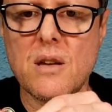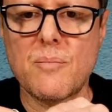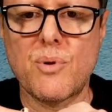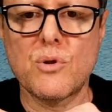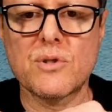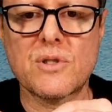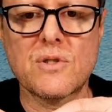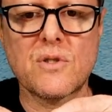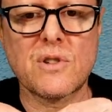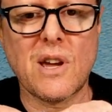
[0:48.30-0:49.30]
and pull the
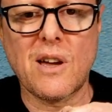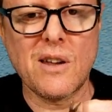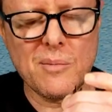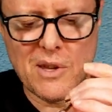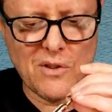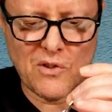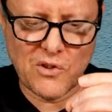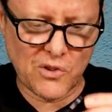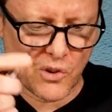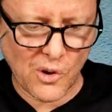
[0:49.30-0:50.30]
scissors out. I'm getting
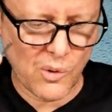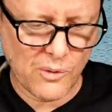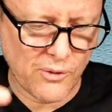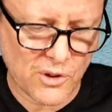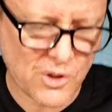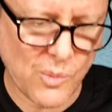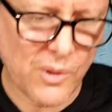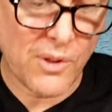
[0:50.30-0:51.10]
so efficient with